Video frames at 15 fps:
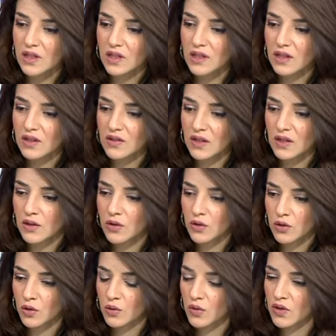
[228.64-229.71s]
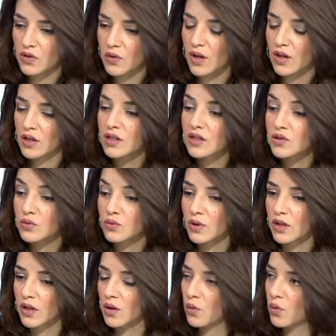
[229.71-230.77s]
the, let's say, you know, Israel is
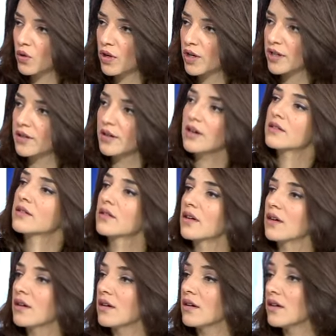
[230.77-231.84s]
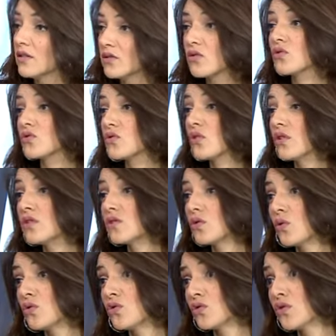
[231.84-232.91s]
really worried that its
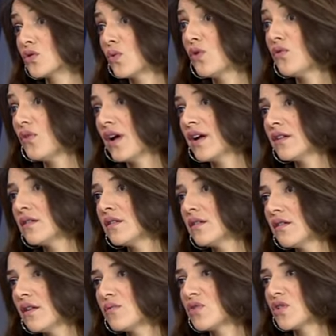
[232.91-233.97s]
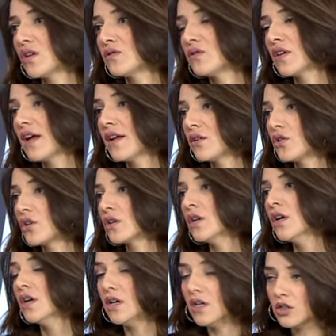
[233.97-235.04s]
soldiers will find themselves under
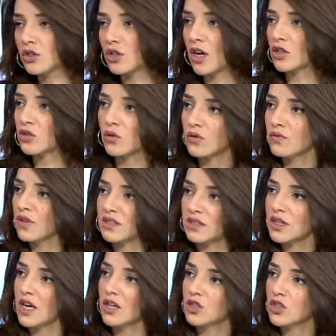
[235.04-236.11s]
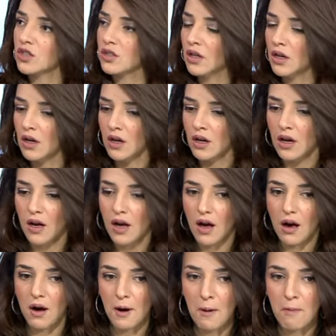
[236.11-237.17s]
international investigation.
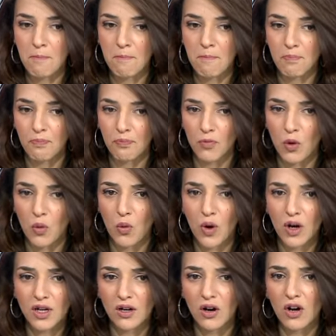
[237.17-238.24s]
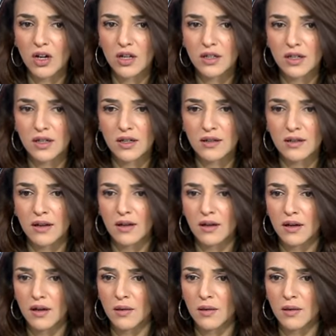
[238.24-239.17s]
What are the